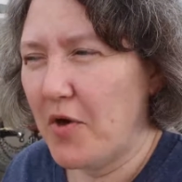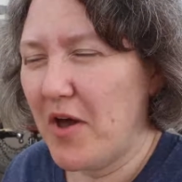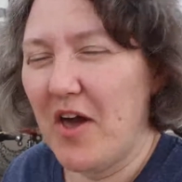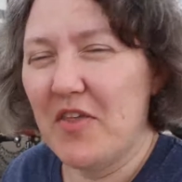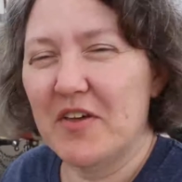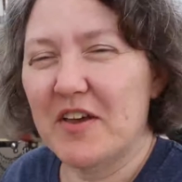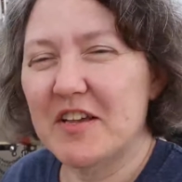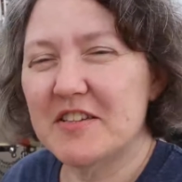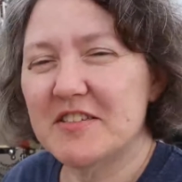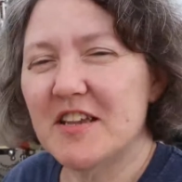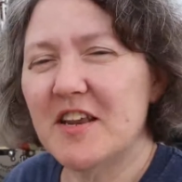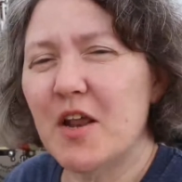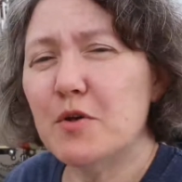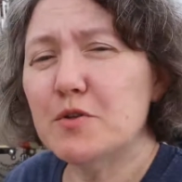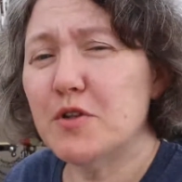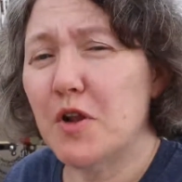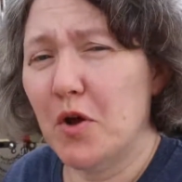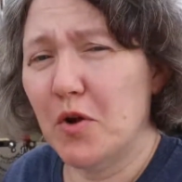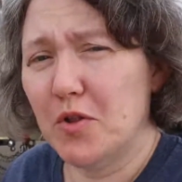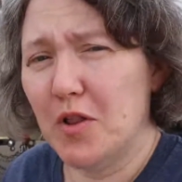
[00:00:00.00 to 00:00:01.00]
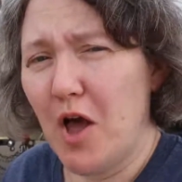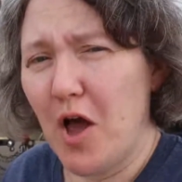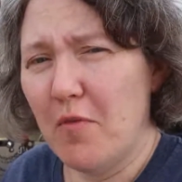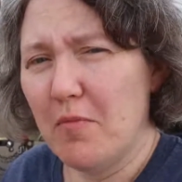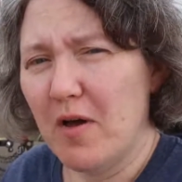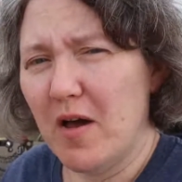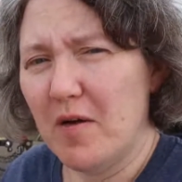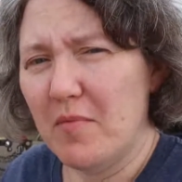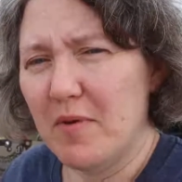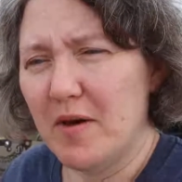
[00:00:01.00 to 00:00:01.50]
Okay, the casino's in
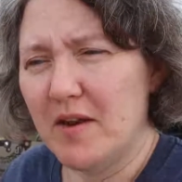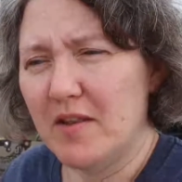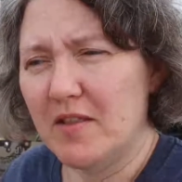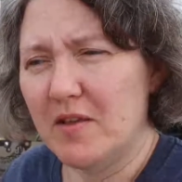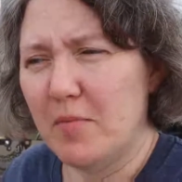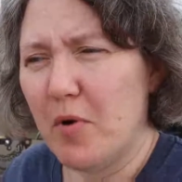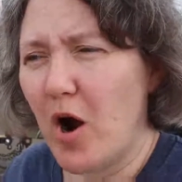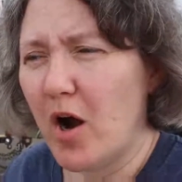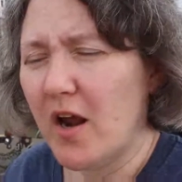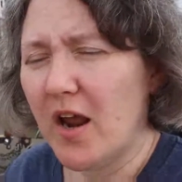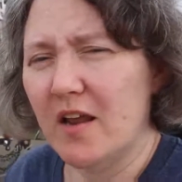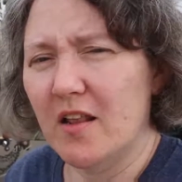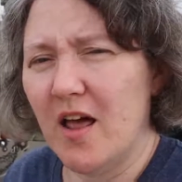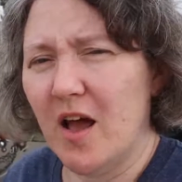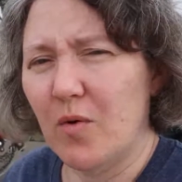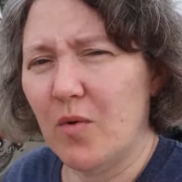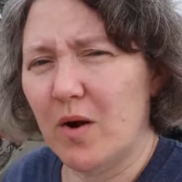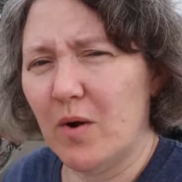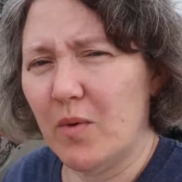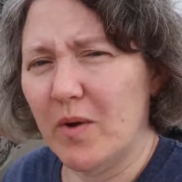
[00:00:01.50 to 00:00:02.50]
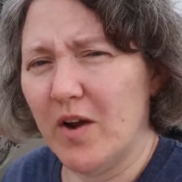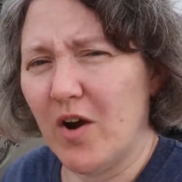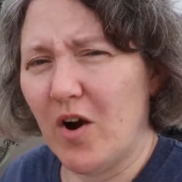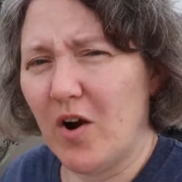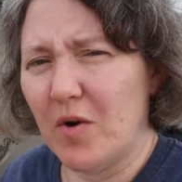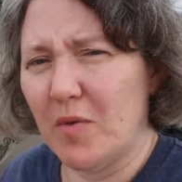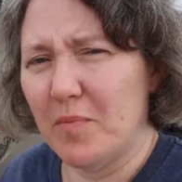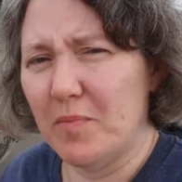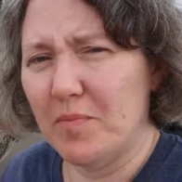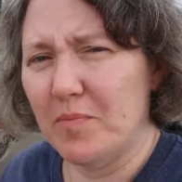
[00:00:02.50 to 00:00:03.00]
Oklahoma, but the parking lot where we
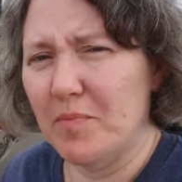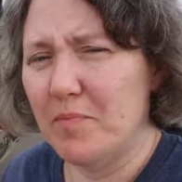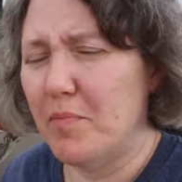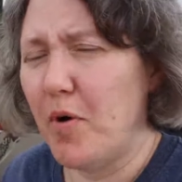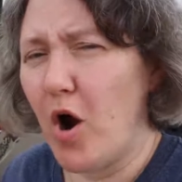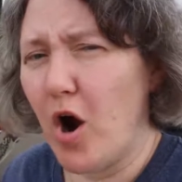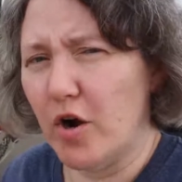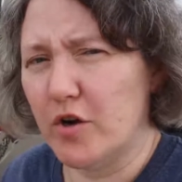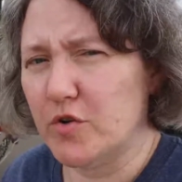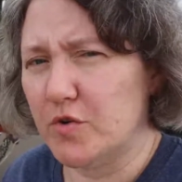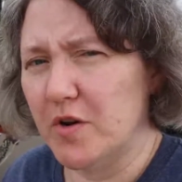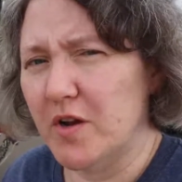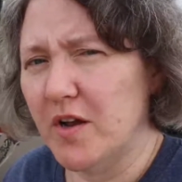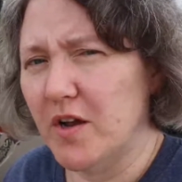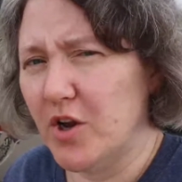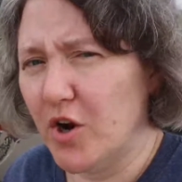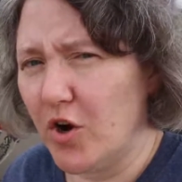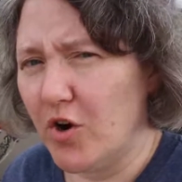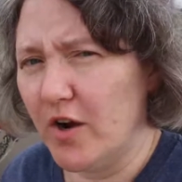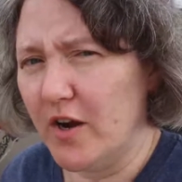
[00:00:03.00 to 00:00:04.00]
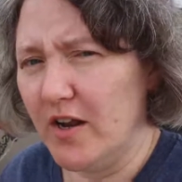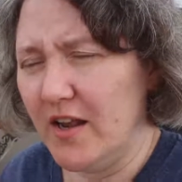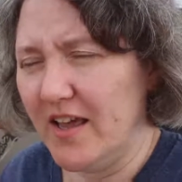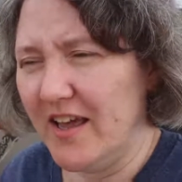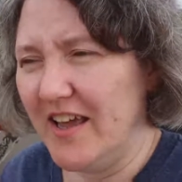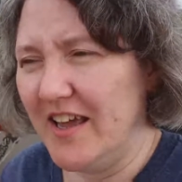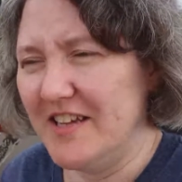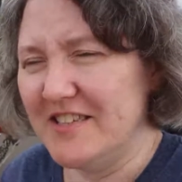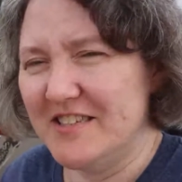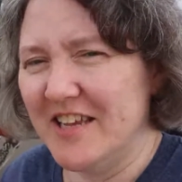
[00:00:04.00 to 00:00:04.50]
are parked
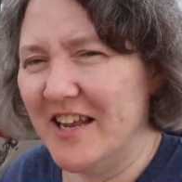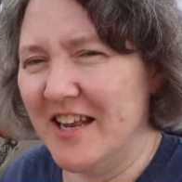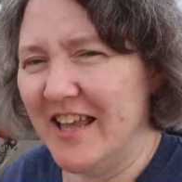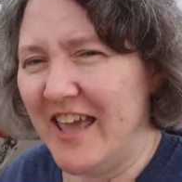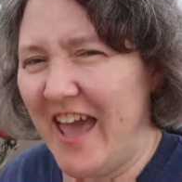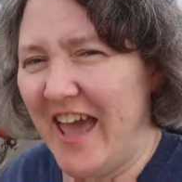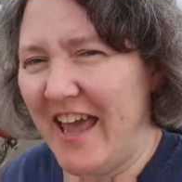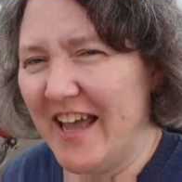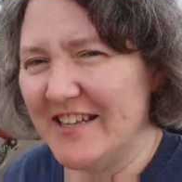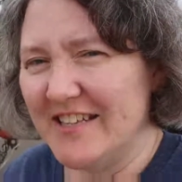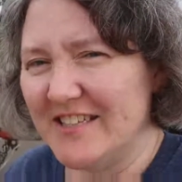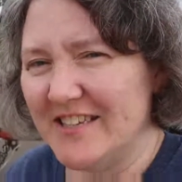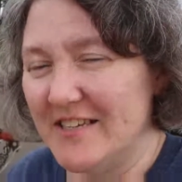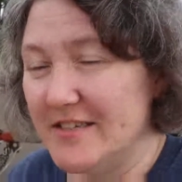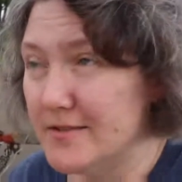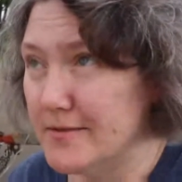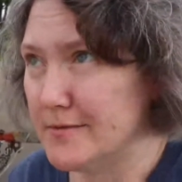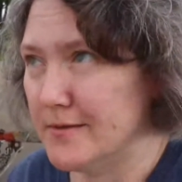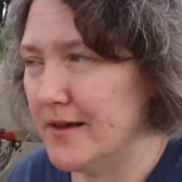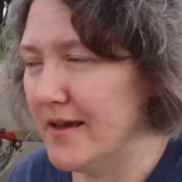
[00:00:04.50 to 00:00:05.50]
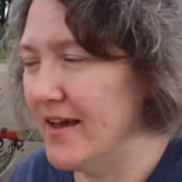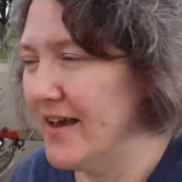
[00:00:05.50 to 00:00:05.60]
currently is in Kansas.